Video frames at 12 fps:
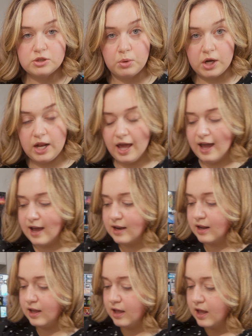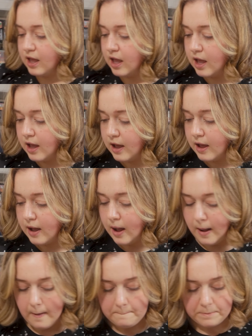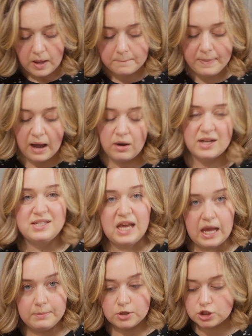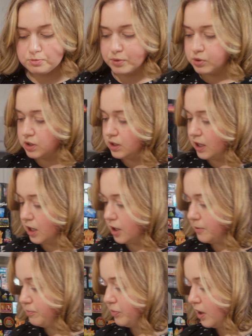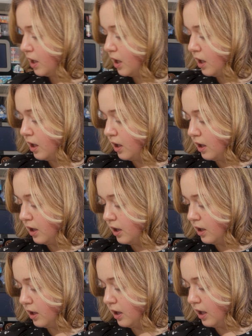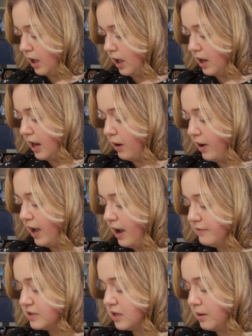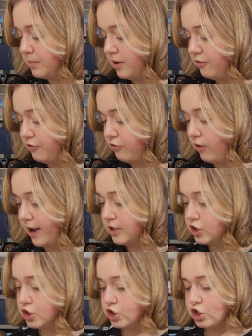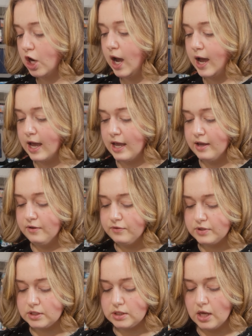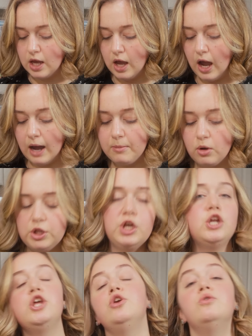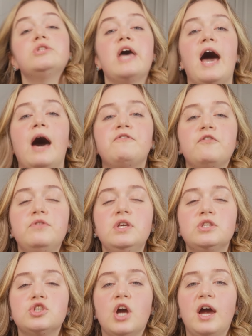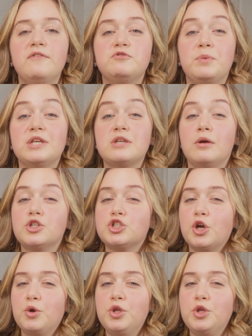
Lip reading: so we're gonna add about a tablespoon in there. And now I have some fresh chives. I'm only gonna use half of these chives because I'll show